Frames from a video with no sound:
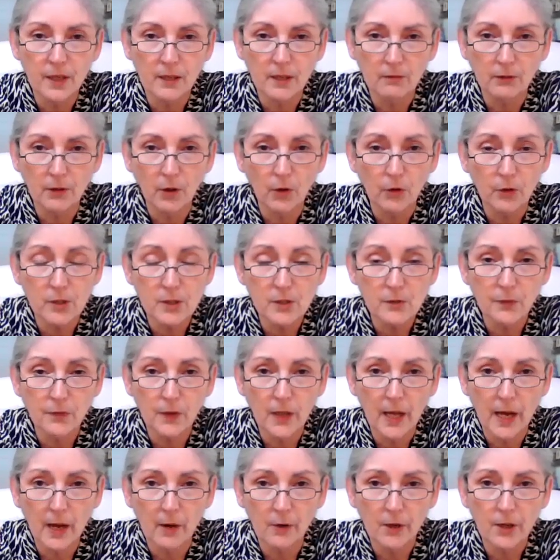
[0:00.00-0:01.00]
the lotus
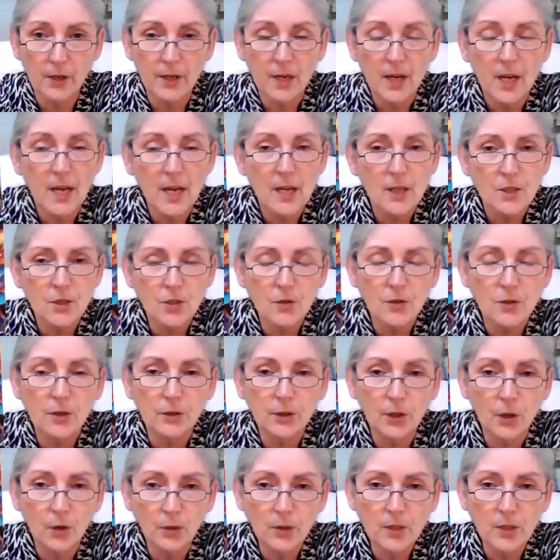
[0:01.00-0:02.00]
flower. So the
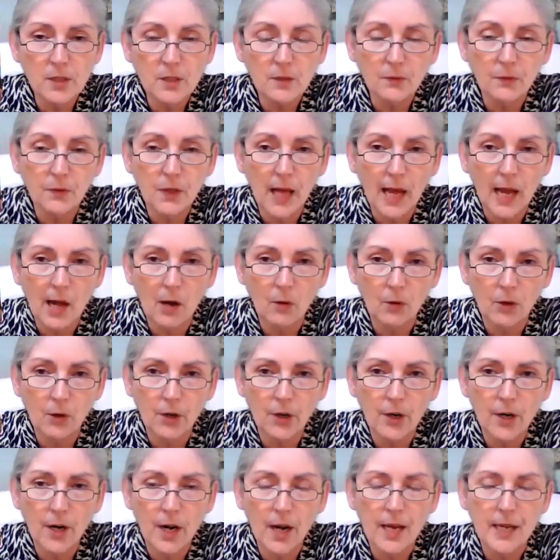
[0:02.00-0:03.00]
lotus
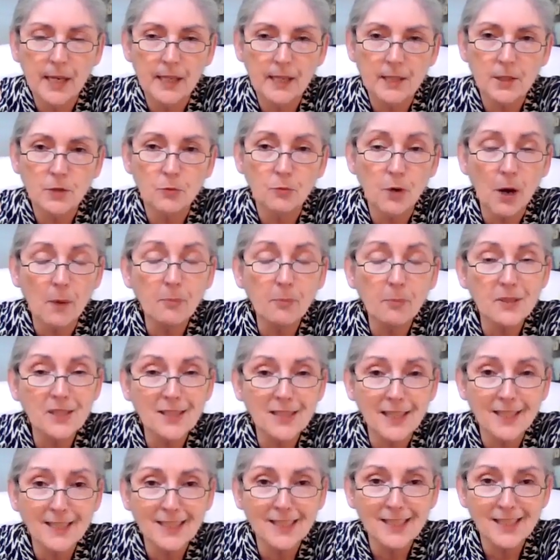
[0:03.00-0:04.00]
flower is
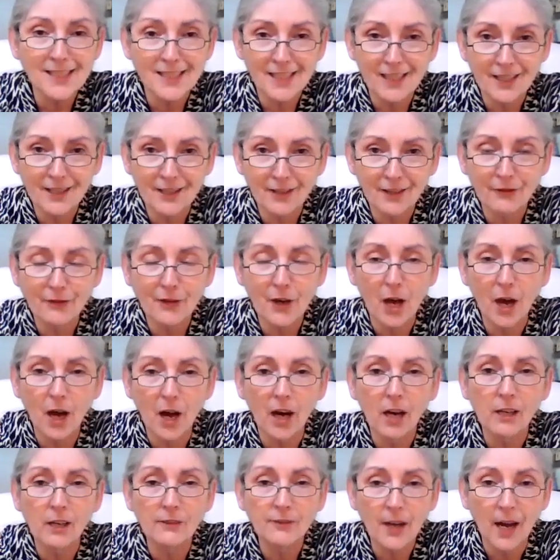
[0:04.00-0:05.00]
representative
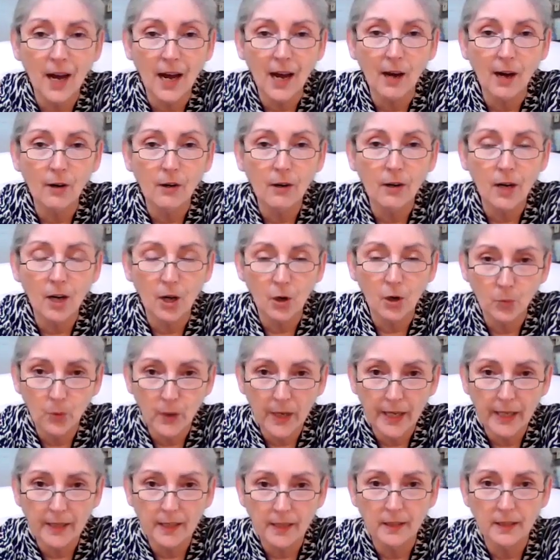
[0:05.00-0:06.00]
of our
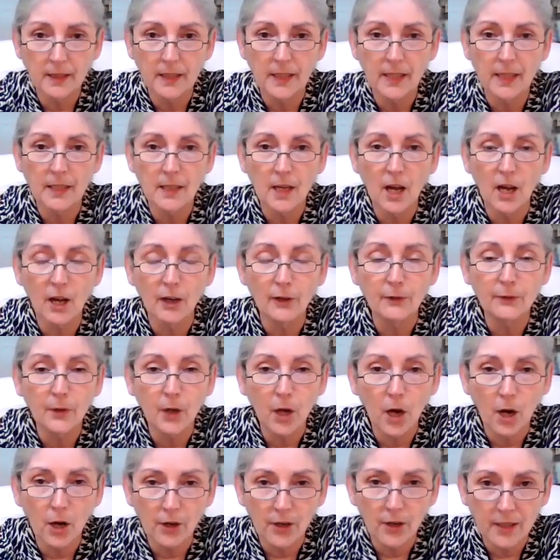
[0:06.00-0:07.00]
awakening, of
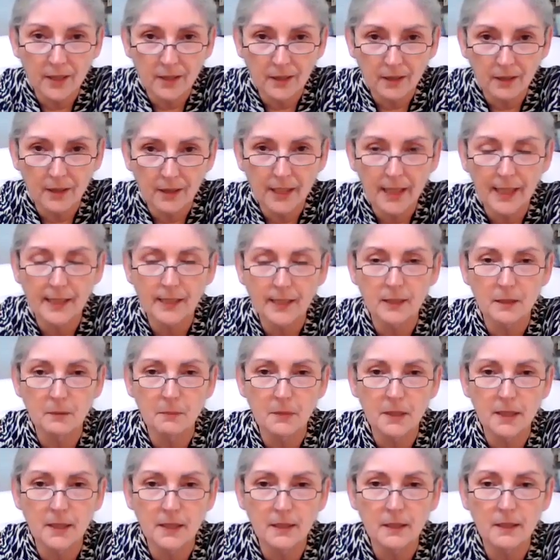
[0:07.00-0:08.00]
our
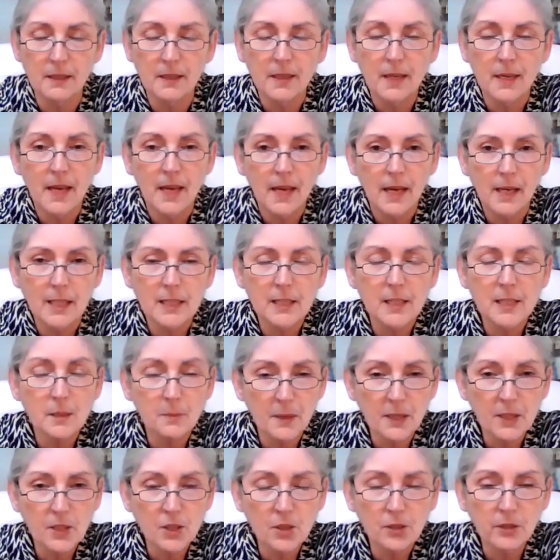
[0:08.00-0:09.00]
enlightenment,
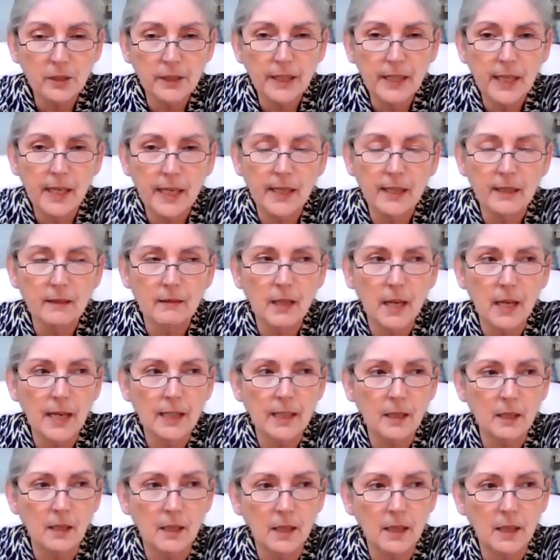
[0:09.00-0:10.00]
especially in
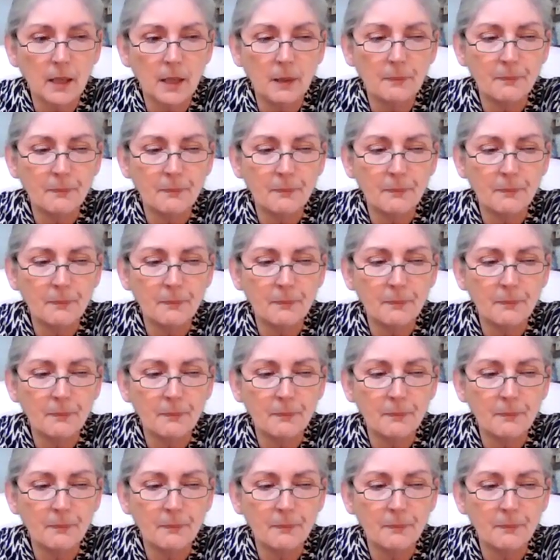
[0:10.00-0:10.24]
like